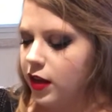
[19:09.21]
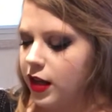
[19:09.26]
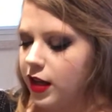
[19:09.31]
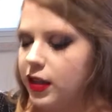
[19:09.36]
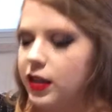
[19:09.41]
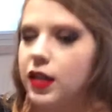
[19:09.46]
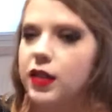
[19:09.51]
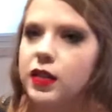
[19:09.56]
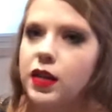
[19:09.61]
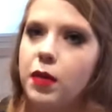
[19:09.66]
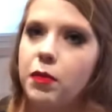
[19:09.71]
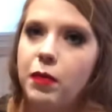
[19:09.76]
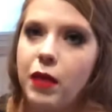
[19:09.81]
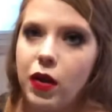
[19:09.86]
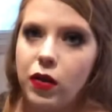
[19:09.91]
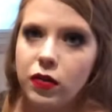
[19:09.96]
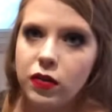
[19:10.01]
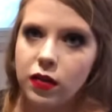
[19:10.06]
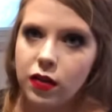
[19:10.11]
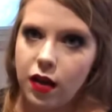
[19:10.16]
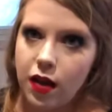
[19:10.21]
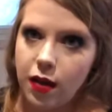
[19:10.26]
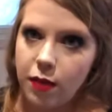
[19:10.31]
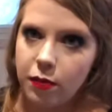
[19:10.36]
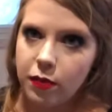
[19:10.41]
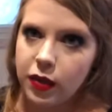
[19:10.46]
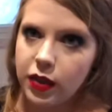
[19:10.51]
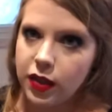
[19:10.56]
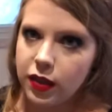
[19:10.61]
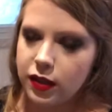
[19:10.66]
it doesn't melt,
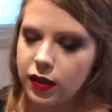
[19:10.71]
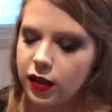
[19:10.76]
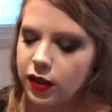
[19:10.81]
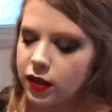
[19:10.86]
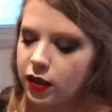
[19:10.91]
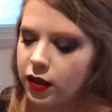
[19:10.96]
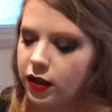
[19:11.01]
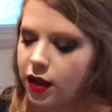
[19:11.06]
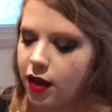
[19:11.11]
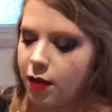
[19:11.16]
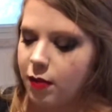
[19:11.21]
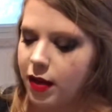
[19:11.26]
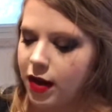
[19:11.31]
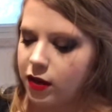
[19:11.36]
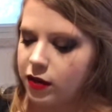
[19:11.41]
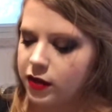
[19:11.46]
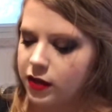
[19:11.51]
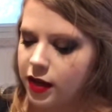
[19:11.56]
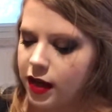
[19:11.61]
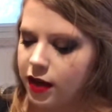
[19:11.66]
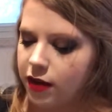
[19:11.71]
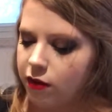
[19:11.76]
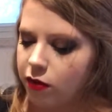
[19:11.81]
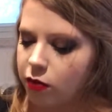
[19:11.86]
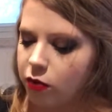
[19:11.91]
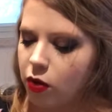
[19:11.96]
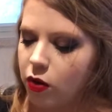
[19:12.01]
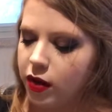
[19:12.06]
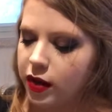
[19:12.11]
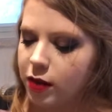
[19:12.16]
it doesn't come outside of the roll.